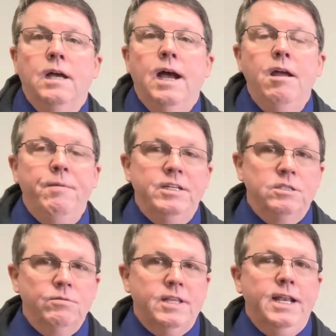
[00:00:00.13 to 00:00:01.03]
Hi everybody,
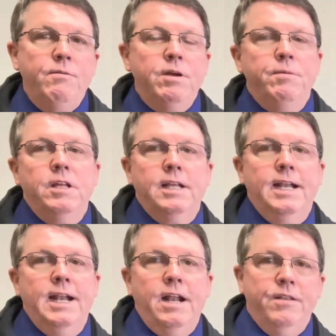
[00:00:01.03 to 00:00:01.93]
so today we're going to be looking
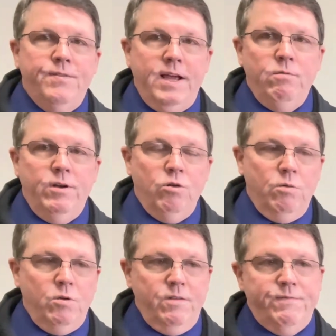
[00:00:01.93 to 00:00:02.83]
at how the thyroid
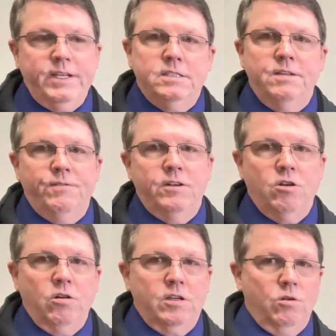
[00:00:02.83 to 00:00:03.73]
hormone affects different
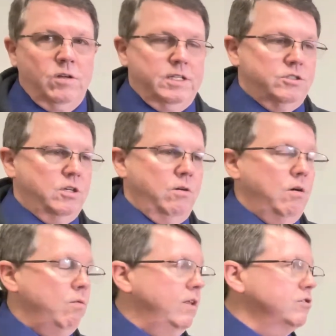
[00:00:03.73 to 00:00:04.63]
target organs.
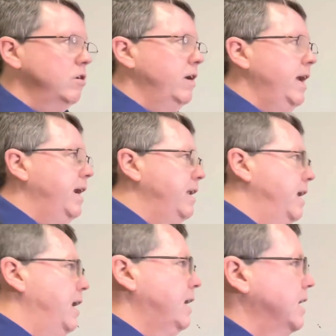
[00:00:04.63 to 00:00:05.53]
So let's go ahead
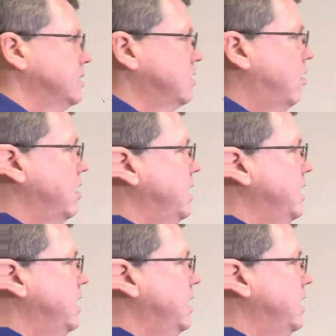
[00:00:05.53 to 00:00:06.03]
and get started.